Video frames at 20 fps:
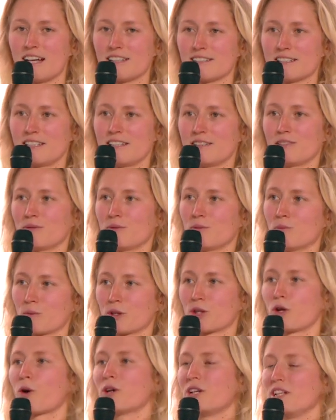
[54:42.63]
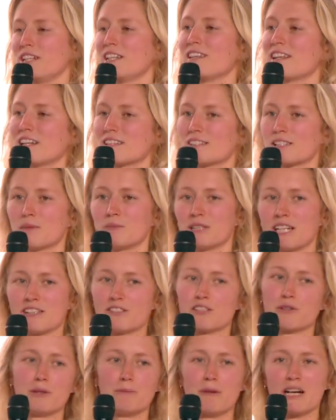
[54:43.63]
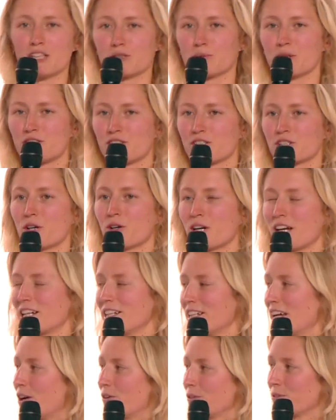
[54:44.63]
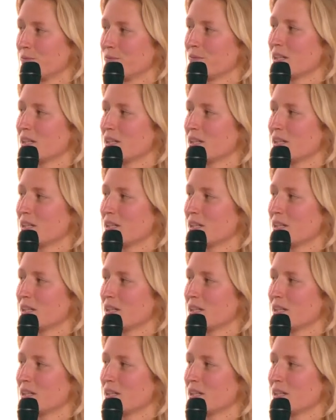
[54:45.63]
as in we're going to need that someday, so we might as well just go get it now.